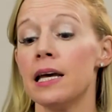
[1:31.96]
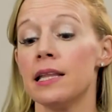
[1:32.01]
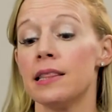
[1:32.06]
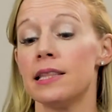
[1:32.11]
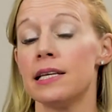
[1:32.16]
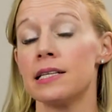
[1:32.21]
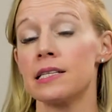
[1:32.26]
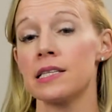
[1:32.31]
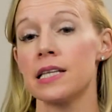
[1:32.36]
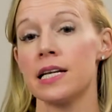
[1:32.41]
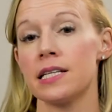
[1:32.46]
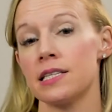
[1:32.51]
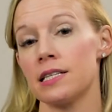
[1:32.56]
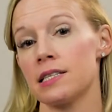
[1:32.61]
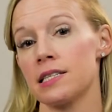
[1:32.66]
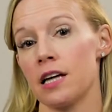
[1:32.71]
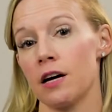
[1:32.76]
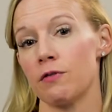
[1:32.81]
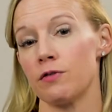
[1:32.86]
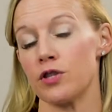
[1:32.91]
This lends
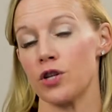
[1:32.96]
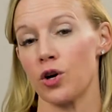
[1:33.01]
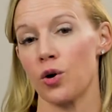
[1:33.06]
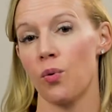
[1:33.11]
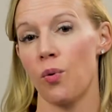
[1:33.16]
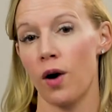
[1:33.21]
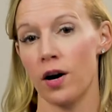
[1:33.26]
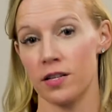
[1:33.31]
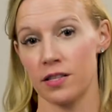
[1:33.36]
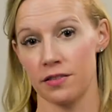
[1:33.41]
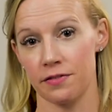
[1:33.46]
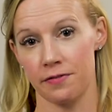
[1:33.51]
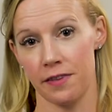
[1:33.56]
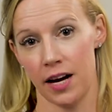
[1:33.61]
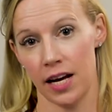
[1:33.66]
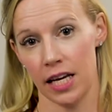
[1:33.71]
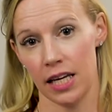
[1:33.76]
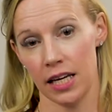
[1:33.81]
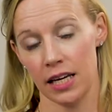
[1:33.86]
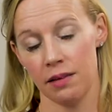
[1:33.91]
itself to quantifying,